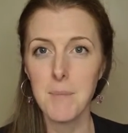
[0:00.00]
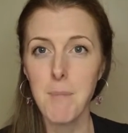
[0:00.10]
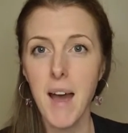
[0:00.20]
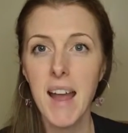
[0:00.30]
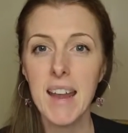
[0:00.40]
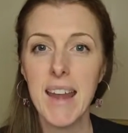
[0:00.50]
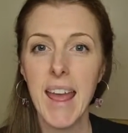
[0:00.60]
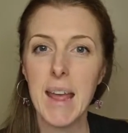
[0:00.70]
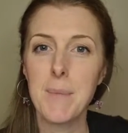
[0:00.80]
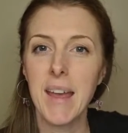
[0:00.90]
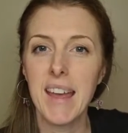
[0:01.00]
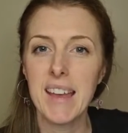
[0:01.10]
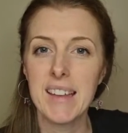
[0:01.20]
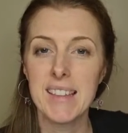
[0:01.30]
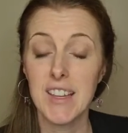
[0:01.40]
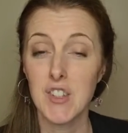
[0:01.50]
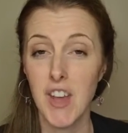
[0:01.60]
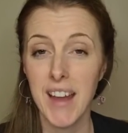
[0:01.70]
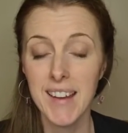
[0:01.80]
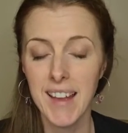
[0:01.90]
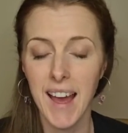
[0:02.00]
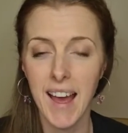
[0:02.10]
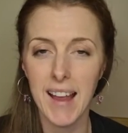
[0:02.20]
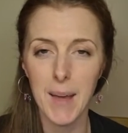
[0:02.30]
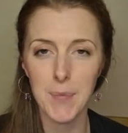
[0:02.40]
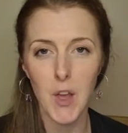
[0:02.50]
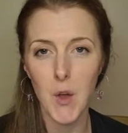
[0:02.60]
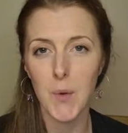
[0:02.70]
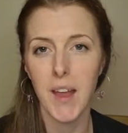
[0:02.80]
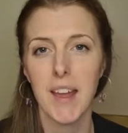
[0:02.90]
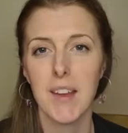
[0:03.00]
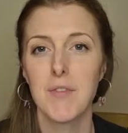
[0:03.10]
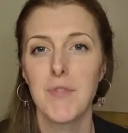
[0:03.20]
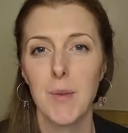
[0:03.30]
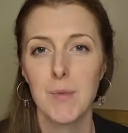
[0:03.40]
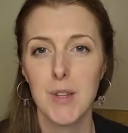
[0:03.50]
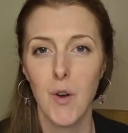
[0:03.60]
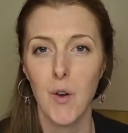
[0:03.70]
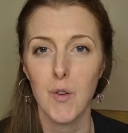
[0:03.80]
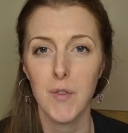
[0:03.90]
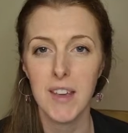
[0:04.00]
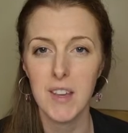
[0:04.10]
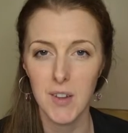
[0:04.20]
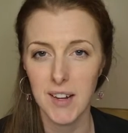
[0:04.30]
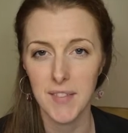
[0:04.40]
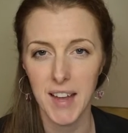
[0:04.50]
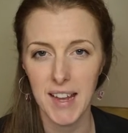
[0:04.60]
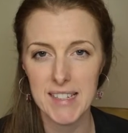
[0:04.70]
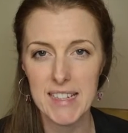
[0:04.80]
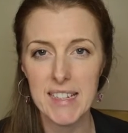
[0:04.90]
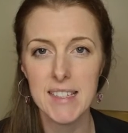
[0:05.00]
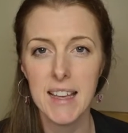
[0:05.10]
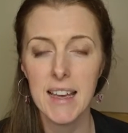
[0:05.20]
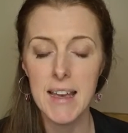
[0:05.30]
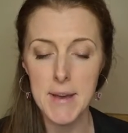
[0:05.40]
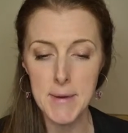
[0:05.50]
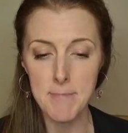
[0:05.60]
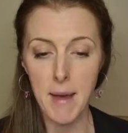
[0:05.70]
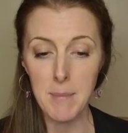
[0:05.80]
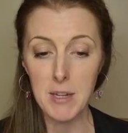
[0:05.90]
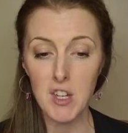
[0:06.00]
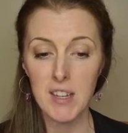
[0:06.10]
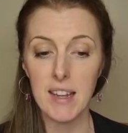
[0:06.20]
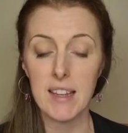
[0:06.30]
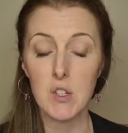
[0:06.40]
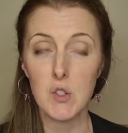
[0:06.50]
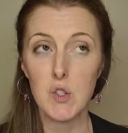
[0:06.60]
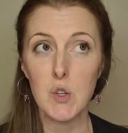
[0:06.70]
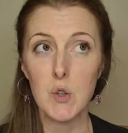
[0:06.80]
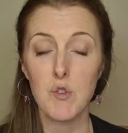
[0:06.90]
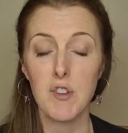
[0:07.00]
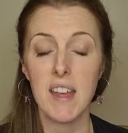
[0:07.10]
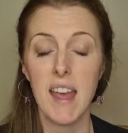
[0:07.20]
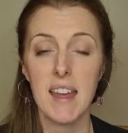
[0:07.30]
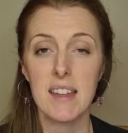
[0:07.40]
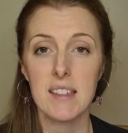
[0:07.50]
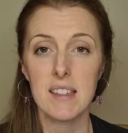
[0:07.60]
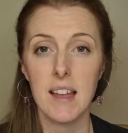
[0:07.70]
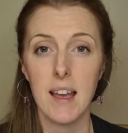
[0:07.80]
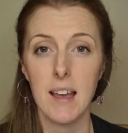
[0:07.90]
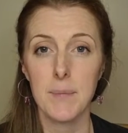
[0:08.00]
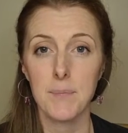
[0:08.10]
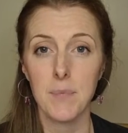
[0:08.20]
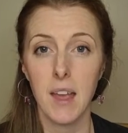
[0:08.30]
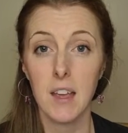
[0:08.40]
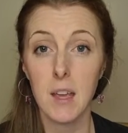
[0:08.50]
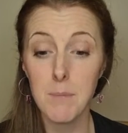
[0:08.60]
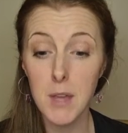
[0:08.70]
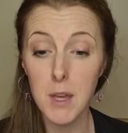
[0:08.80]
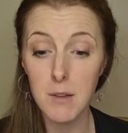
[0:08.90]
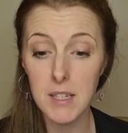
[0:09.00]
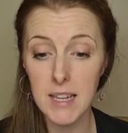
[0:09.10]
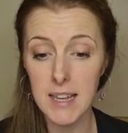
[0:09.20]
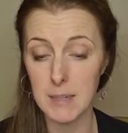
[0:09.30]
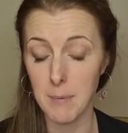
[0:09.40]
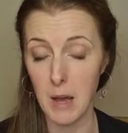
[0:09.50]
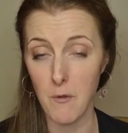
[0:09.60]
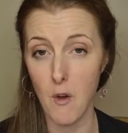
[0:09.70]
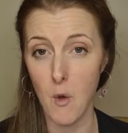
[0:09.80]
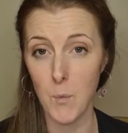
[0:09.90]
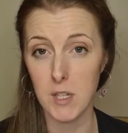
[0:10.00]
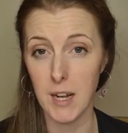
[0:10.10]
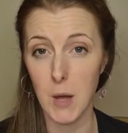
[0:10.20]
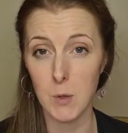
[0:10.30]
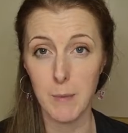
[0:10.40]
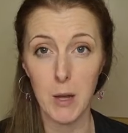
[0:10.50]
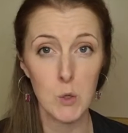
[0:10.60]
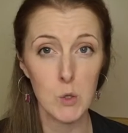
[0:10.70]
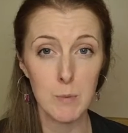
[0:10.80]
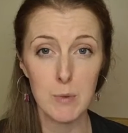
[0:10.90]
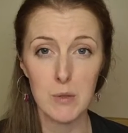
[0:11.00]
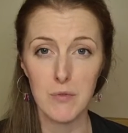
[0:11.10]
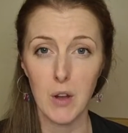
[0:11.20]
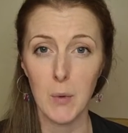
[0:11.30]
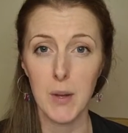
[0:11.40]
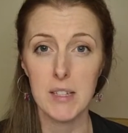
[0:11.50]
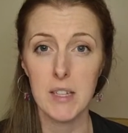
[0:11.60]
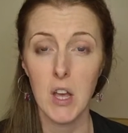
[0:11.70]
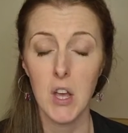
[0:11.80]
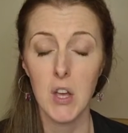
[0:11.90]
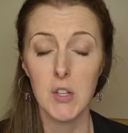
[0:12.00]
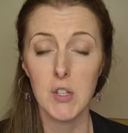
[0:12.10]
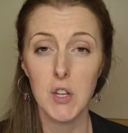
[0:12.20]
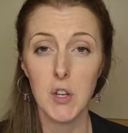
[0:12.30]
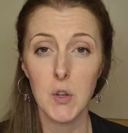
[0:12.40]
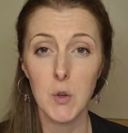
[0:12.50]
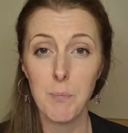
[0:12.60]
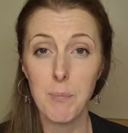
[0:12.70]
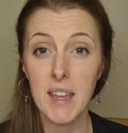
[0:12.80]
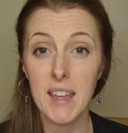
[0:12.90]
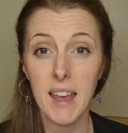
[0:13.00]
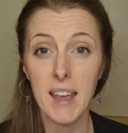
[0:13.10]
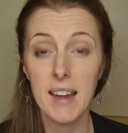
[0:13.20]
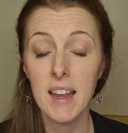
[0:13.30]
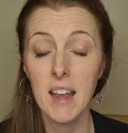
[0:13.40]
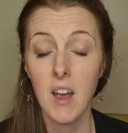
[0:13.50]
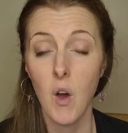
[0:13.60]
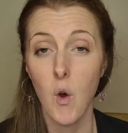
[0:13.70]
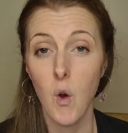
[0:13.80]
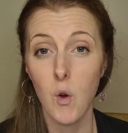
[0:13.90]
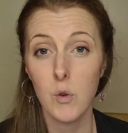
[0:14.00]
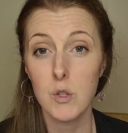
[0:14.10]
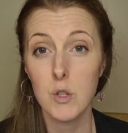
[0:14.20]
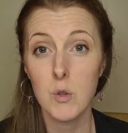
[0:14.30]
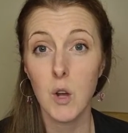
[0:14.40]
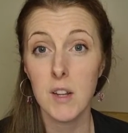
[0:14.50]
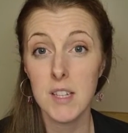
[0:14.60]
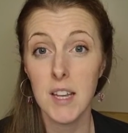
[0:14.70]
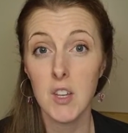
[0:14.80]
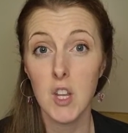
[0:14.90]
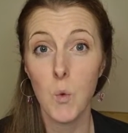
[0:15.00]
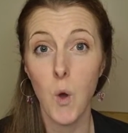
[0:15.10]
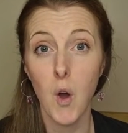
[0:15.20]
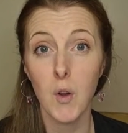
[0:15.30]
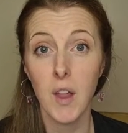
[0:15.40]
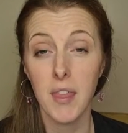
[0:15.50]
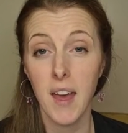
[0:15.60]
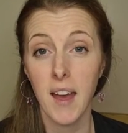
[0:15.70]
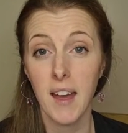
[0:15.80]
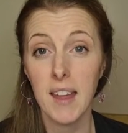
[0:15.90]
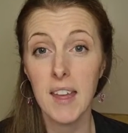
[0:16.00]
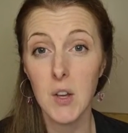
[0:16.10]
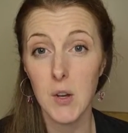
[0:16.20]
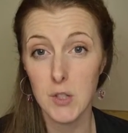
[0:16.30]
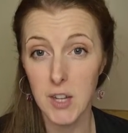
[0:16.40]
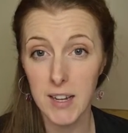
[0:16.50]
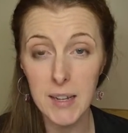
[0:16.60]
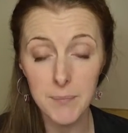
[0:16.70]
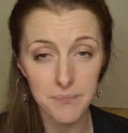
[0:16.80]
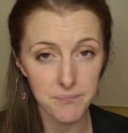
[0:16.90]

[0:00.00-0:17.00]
My name is Jen. I am the owner and founder of Eco Living Ideas. My mission is to create a community and a platform which allows my customers and followers to begin or to continue on their eco journey